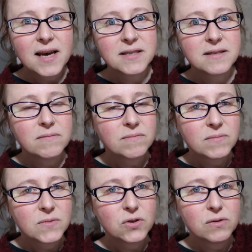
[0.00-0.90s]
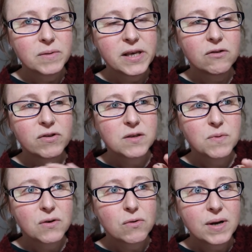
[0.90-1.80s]
yes to, he agrees
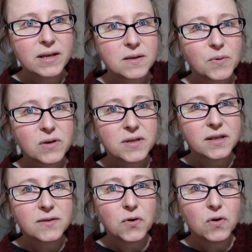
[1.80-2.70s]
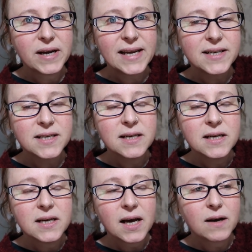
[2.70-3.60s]
with the oral antibiotics for it.
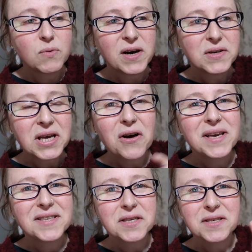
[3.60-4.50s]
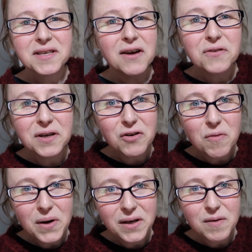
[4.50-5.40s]
And what else? Oh, he says it's definitely
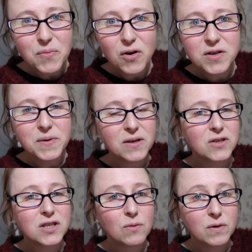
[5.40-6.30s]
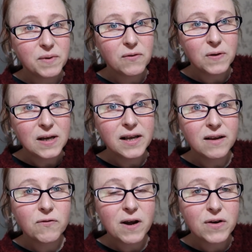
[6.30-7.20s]
not monkeypox because she would be
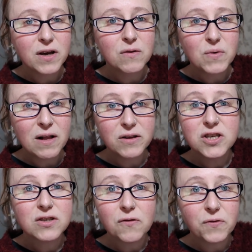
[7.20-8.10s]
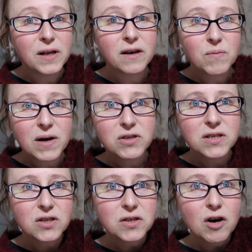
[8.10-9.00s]
feeling very unwell. And she's not feeling unwell,
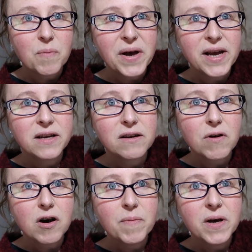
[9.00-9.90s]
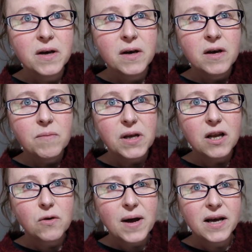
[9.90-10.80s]
she's just got a pain in her arm
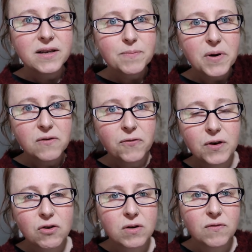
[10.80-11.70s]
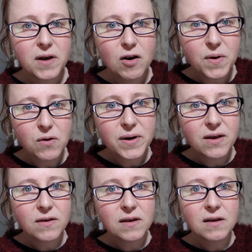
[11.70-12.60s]
below and above the crook of the elbow
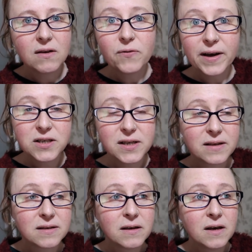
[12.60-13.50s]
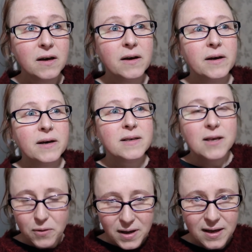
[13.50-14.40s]
where the infection is.
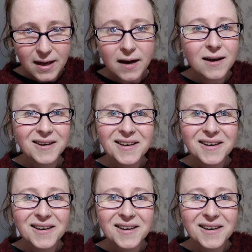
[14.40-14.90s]
So, yeah.